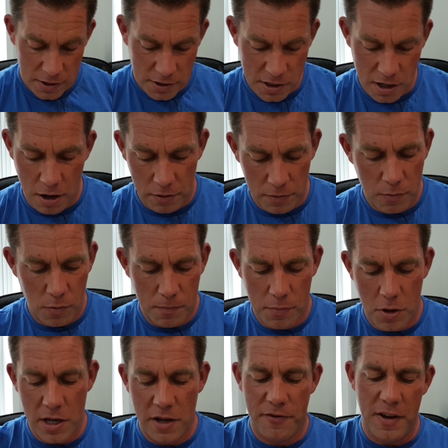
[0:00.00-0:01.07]
So,
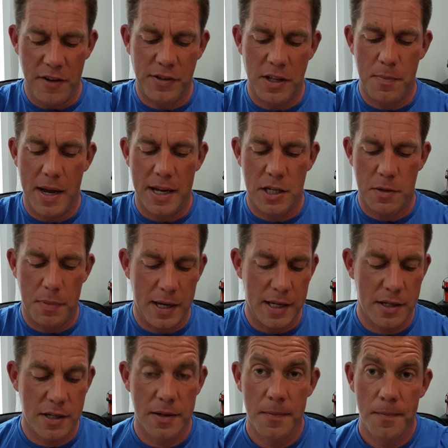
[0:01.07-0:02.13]
put your 50p
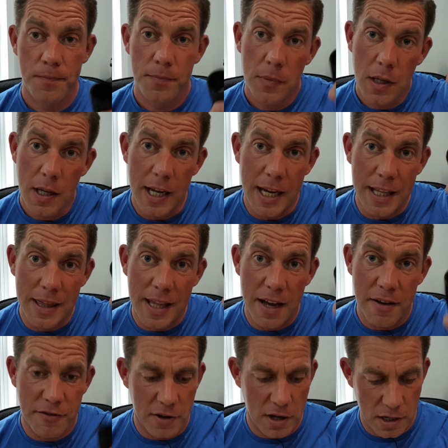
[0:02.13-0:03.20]
piece in there
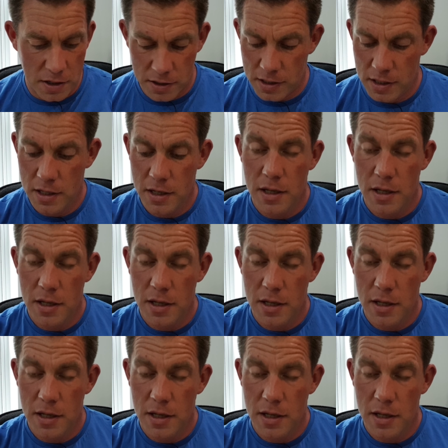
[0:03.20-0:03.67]
first.